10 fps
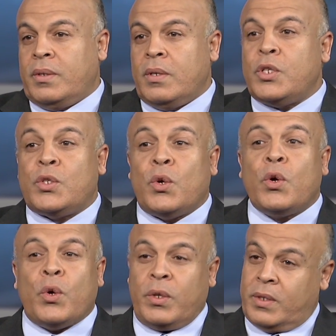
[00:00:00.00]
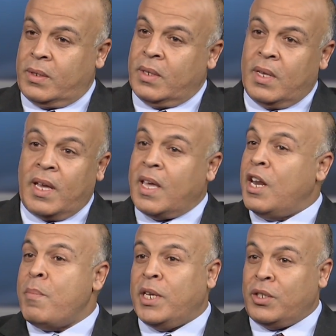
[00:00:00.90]
so good. I can't
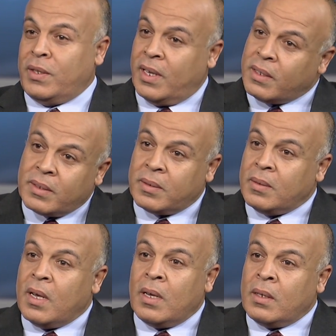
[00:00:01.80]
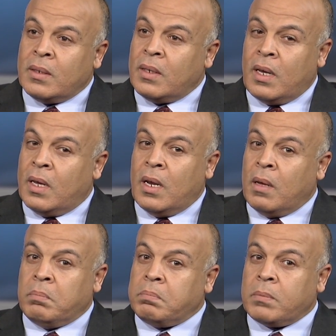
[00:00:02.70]
imagine that. And
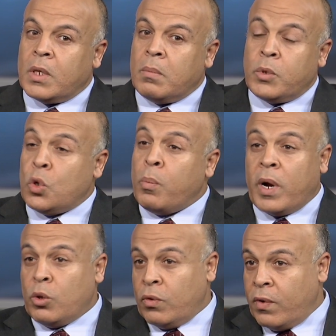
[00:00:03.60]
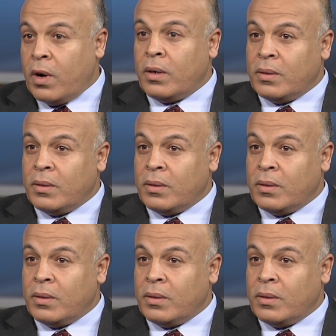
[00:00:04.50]
I'm so proud of her.